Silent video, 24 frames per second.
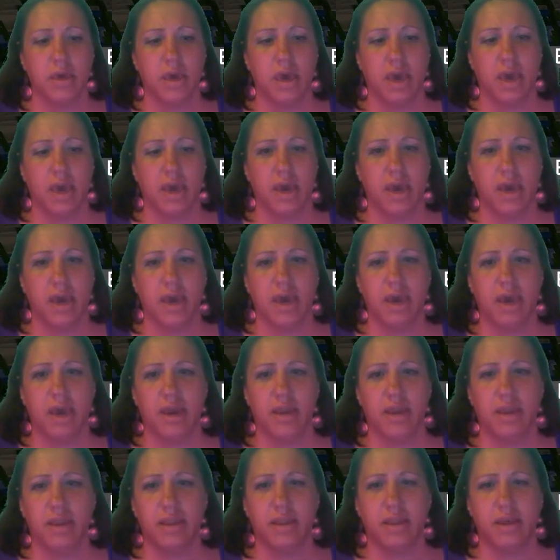
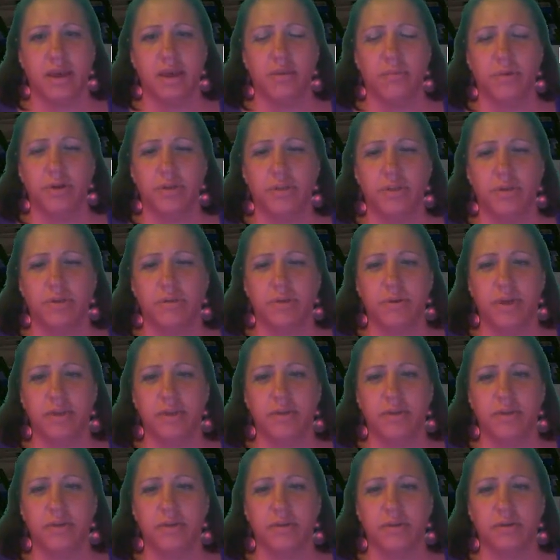And then what you need
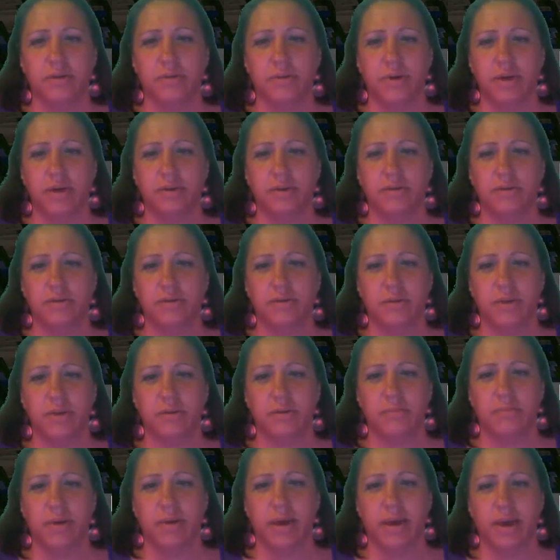to do is you need to
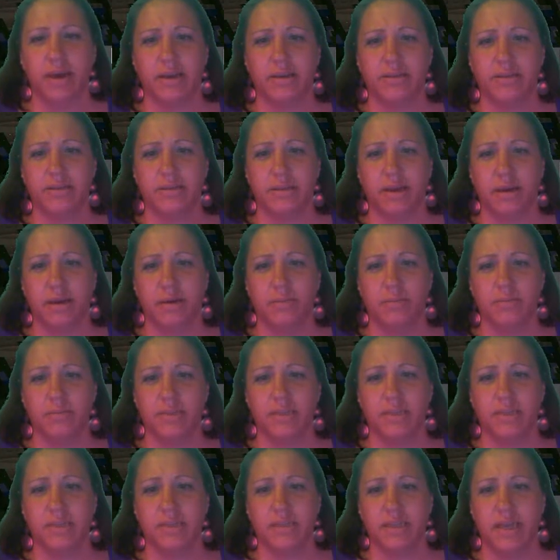make some
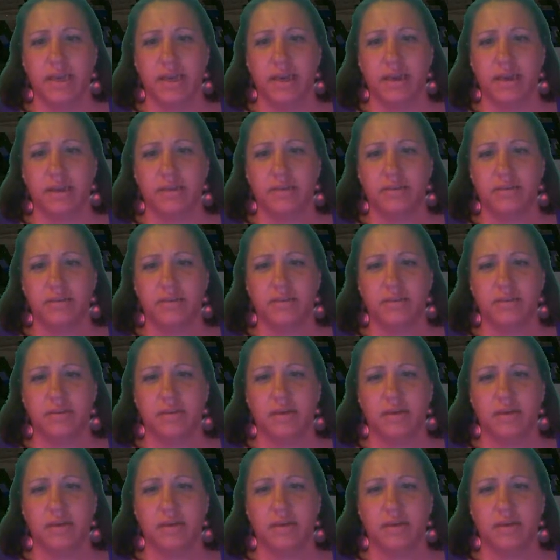sticks,